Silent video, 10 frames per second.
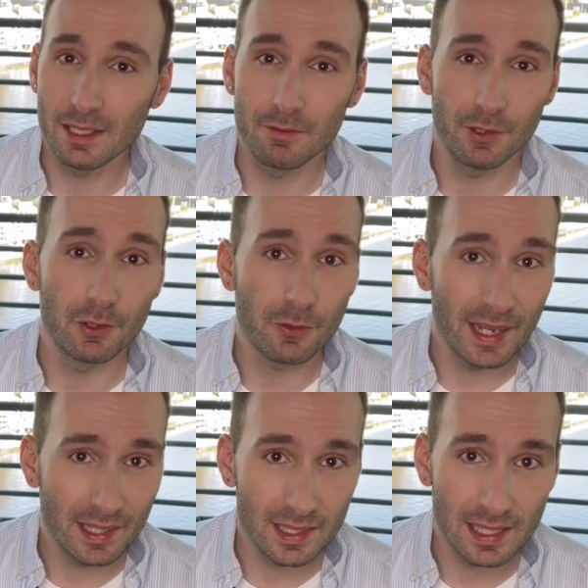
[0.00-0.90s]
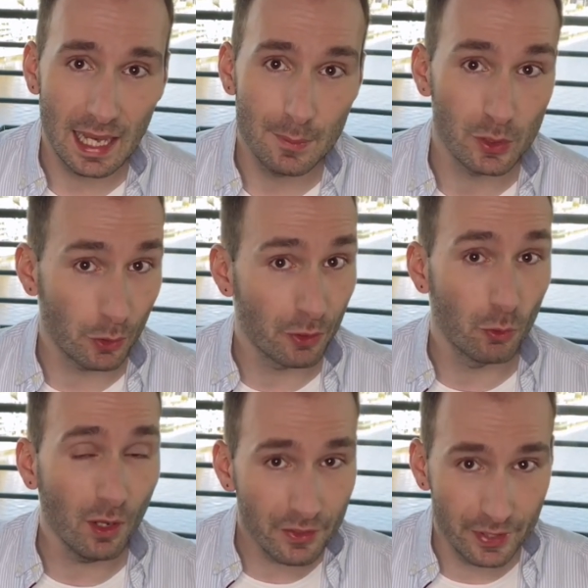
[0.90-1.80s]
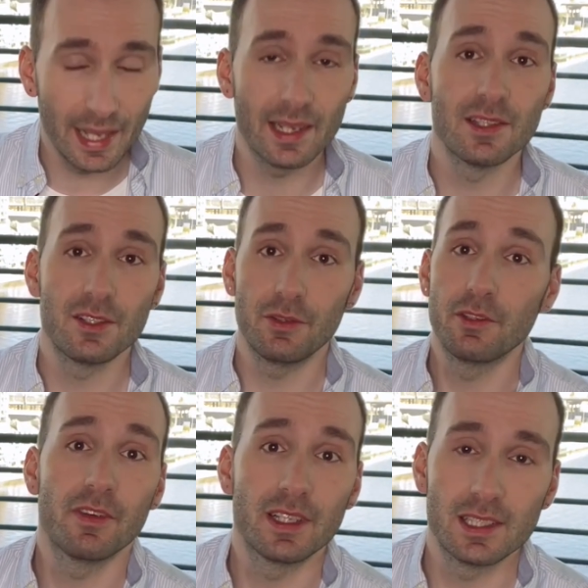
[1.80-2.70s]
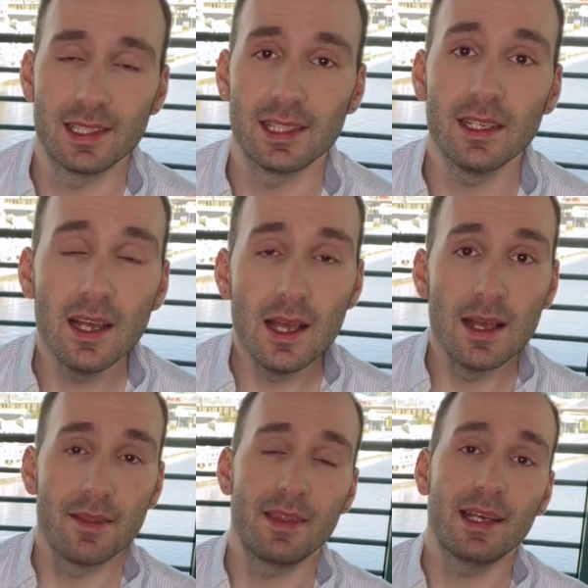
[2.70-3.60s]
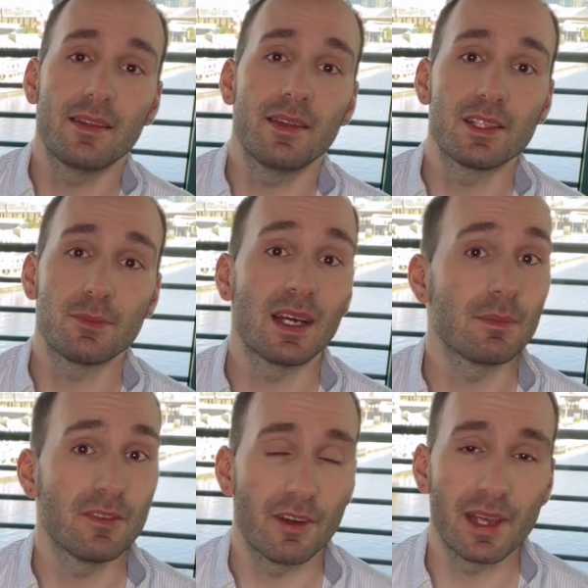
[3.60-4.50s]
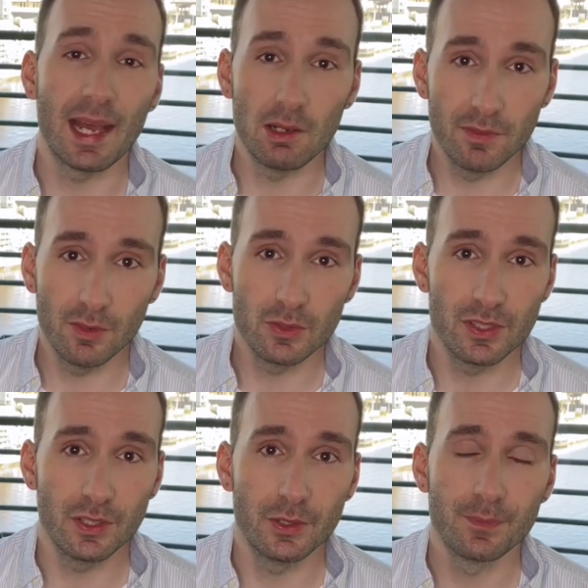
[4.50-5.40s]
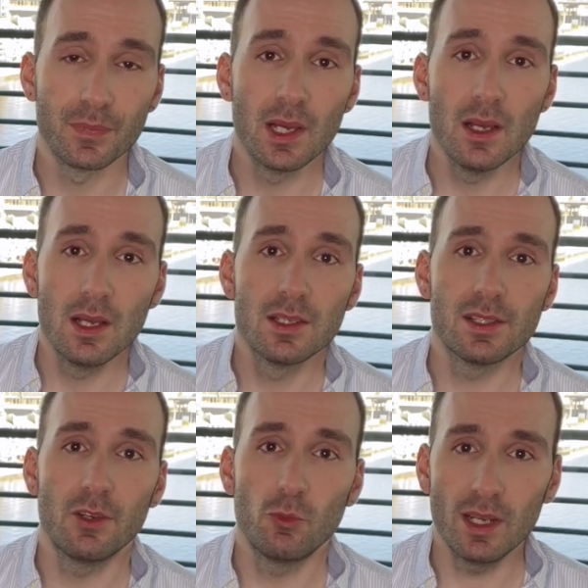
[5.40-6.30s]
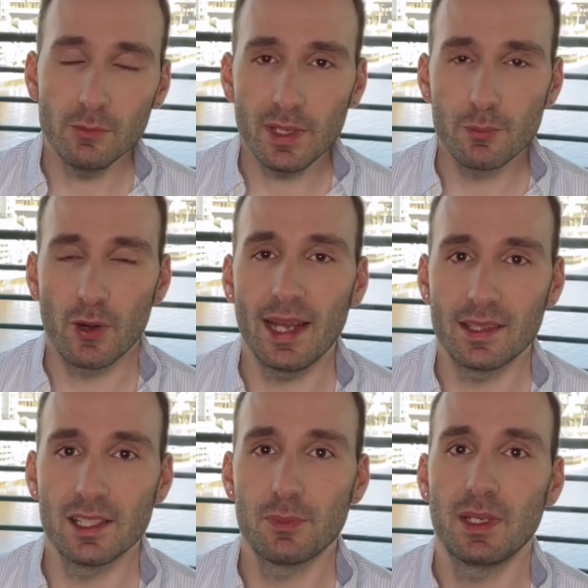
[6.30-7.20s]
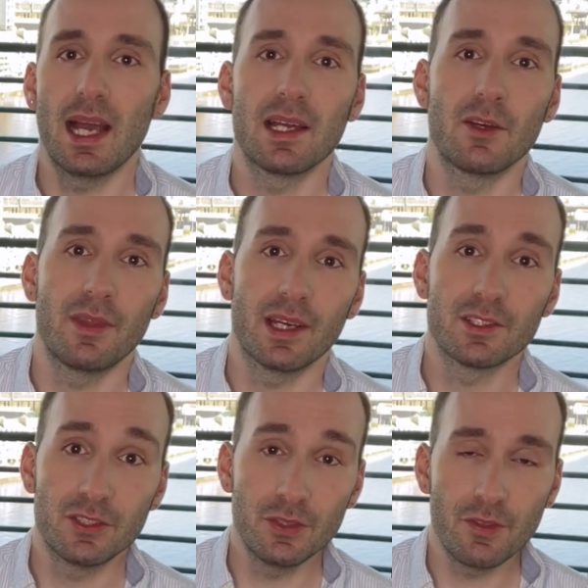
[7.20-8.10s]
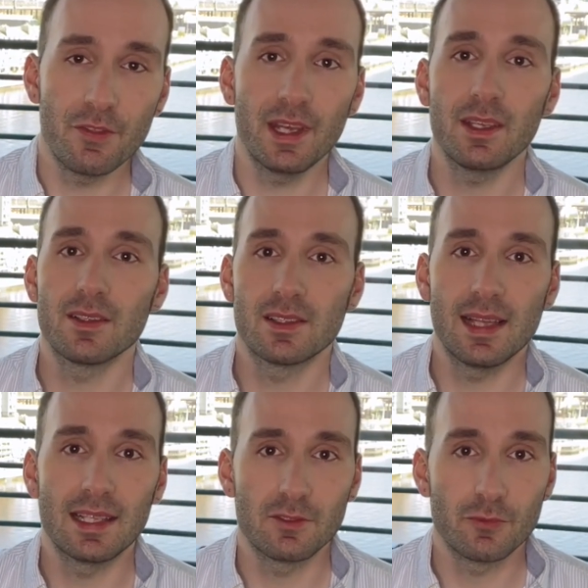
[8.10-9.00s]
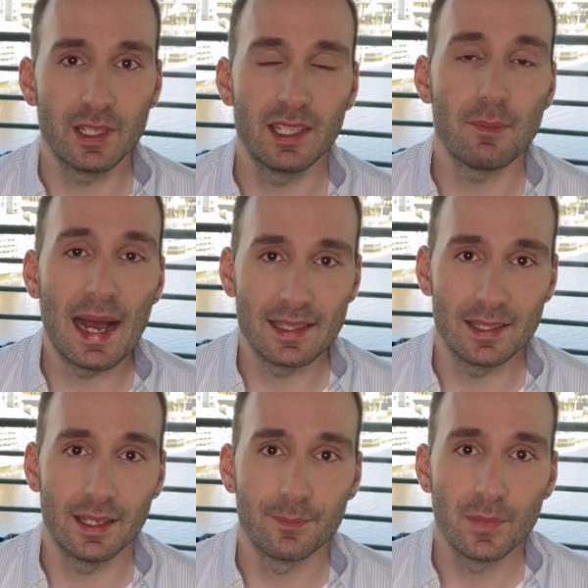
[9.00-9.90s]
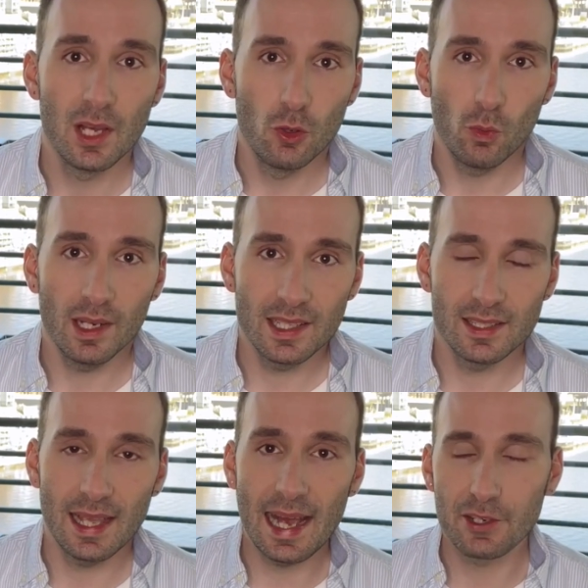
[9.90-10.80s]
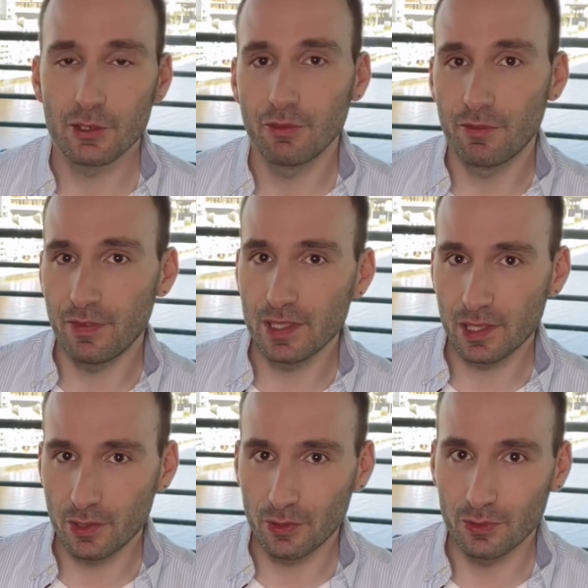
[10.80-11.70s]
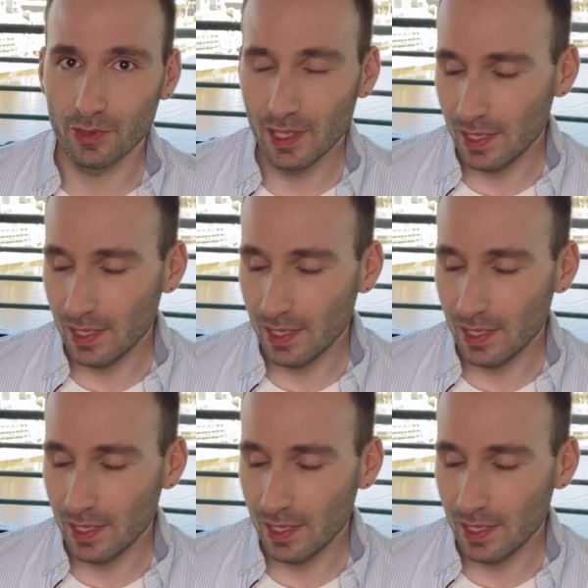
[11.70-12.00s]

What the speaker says: for your grade exams, or you want to get into university, then this might be very helpful to you. So when we practice piano, there are two things that really matter. One is the actual physical